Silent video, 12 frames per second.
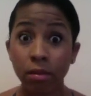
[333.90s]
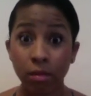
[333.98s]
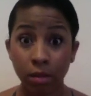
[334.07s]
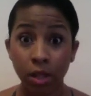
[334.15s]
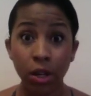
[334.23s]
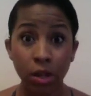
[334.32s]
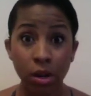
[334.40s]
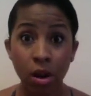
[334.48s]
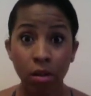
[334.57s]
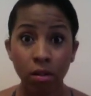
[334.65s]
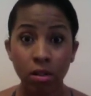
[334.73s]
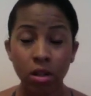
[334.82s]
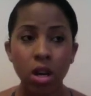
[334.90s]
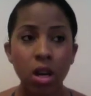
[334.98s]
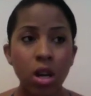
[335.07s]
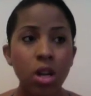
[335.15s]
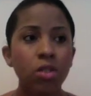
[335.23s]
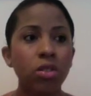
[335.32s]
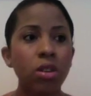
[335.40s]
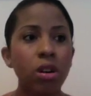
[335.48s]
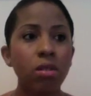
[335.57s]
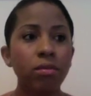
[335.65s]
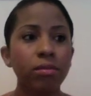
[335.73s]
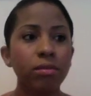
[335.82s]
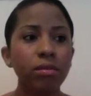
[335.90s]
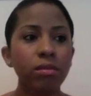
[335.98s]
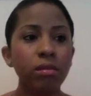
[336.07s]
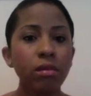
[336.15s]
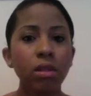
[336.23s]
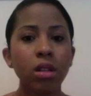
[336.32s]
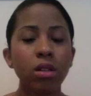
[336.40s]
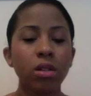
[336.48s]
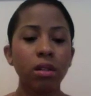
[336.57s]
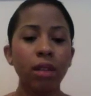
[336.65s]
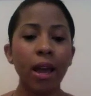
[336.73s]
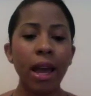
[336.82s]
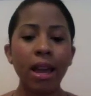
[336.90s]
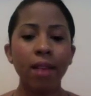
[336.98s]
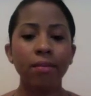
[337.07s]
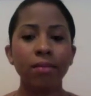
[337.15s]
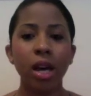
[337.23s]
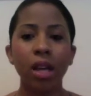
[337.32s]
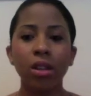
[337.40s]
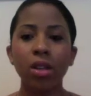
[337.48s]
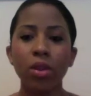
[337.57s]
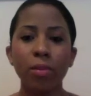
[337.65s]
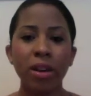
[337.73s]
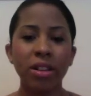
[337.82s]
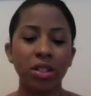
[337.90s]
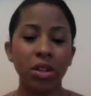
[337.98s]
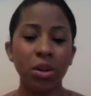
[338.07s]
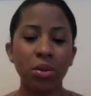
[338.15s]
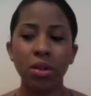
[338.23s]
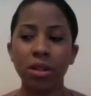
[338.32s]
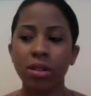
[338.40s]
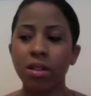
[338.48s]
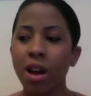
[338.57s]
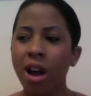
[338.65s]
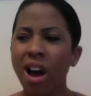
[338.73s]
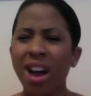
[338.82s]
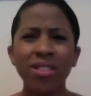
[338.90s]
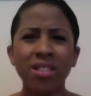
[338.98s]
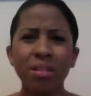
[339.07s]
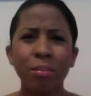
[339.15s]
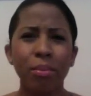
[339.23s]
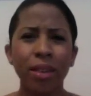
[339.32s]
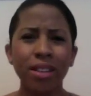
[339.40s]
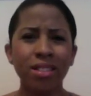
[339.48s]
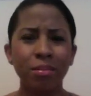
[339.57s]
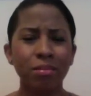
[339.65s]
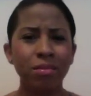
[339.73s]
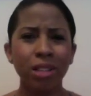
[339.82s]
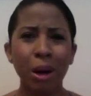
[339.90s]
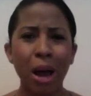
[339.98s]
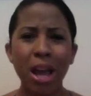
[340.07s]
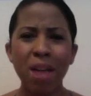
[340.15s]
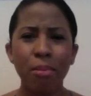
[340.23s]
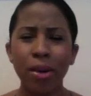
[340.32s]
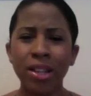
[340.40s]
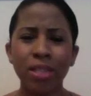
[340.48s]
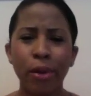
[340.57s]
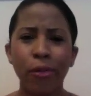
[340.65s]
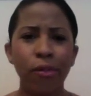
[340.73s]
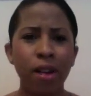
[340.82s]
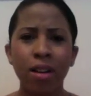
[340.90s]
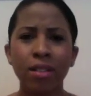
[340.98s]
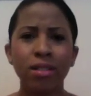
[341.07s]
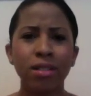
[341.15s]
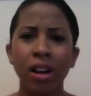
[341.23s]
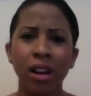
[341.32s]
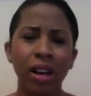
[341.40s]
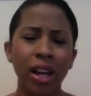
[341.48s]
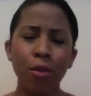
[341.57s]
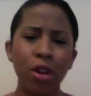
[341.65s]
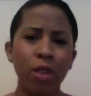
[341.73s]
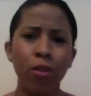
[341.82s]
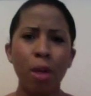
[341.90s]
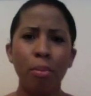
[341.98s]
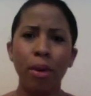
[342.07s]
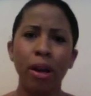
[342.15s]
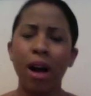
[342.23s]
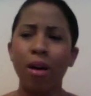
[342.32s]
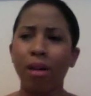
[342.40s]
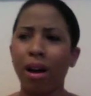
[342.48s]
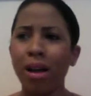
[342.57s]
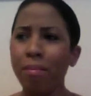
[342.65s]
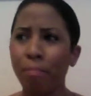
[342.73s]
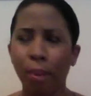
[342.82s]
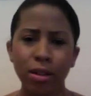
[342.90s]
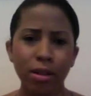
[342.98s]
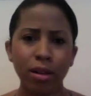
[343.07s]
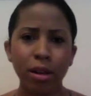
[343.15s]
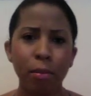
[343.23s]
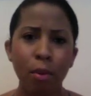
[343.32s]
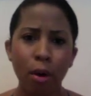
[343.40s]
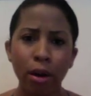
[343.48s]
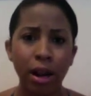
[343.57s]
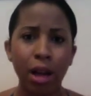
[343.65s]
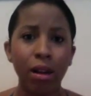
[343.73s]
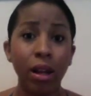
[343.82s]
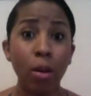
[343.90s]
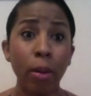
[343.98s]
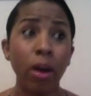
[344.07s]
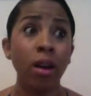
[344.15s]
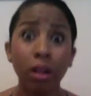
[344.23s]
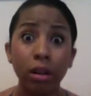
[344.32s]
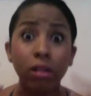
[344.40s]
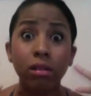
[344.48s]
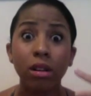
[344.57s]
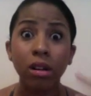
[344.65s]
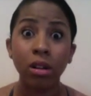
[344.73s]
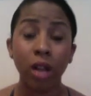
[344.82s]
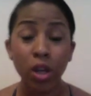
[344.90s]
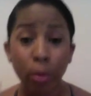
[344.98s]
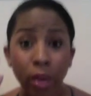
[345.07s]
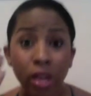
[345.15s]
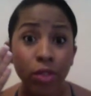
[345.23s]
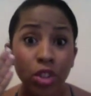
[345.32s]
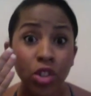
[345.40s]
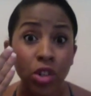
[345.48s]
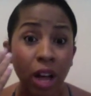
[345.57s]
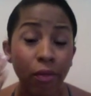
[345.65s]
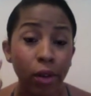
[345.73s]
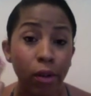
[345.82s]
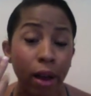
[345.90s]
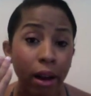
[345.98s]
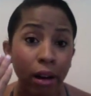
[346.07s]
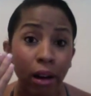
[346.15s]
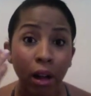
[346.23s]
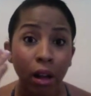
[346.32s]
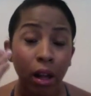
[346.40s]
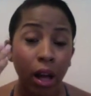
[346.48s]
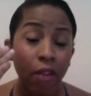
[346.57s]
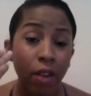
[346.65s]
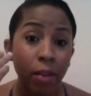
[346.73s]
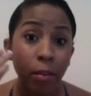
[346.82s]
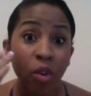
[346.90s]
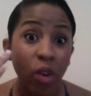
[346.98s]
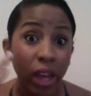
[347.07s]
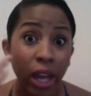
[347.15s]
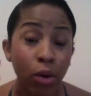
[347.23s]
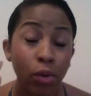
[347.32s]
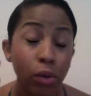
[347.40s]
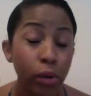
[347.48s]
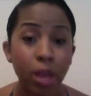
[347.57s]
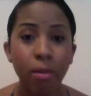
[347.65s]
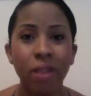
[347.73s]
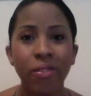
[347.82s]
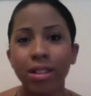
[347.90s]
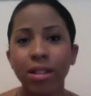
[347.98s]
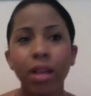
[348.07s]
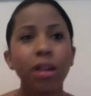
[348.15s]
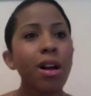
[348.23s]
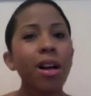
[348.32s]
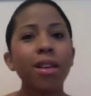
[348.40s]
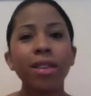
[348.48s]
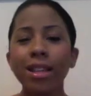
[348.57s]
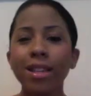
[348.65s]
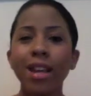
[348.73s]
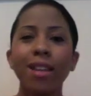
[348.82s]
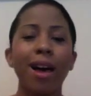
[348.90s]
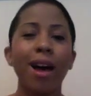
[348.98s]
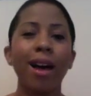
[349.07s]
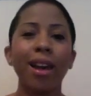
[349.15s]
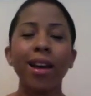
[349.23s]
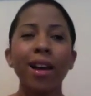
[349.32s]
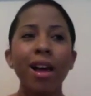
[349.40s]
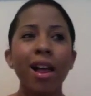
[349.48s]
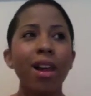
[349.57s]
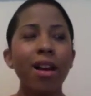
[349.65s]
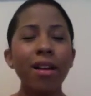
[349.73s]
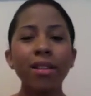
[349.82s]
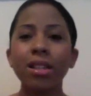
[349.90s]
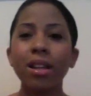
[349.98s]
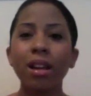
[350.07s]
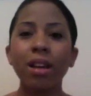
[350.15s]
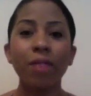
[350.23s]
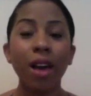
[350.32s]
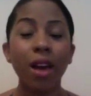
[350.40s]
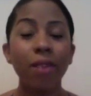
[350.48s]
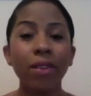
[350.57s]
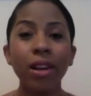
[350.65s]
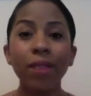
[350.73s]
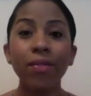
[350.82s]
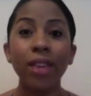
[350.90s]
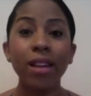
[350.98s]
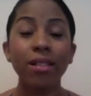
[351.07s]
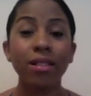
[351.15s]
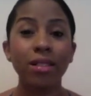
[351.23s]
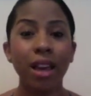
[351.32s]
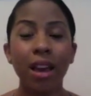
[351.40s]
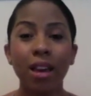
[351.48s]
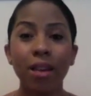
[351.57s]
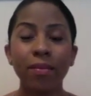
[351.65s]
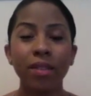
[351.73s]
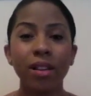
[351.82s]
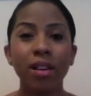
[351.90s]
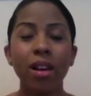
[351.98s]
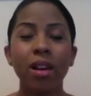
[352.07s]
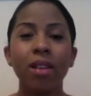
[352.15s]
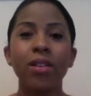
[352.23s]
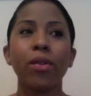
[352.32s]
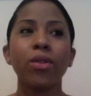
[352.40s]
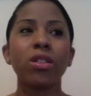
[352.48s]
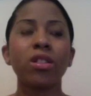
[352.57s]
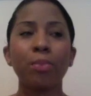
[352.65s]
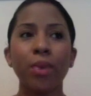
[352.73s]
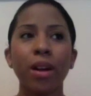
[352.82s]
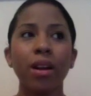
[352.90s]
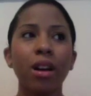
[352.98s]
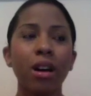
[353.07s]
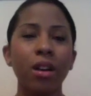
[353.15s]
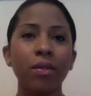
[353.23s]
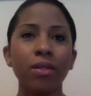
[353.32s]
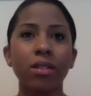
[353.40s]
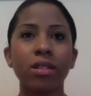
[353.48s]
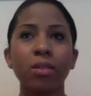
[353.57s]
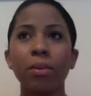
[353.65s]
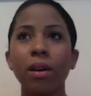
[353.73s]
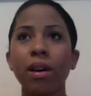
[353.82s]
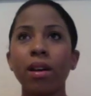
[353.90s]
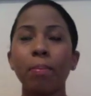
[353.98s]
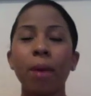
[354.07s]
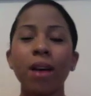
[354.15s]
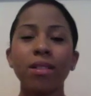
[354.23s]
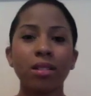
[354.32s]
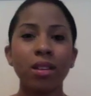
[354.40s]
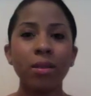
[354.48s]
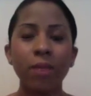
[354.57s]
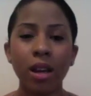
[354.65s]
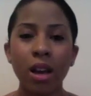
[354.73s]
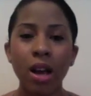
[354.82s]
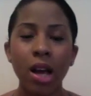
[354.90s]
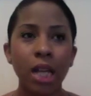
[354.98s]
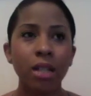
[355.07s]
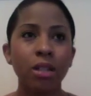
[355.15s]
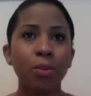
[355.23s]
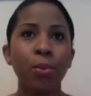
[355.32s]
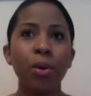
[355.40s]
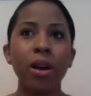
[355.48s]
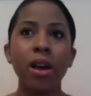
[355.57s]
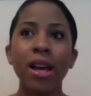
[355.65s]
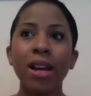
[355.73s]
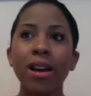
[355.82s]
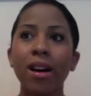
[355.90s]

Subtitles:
There you go. So today, I deal with my insecurities. I just embrace them. I embrace my flaws. Like, whenever I break out, I personally point it out. Like, oh my God, look. Can you believe this shit? I have I have a volcano growing on my face. Like, things like that. Like, learn to love life. Live day to day. Spread love. Spread positivity. Spread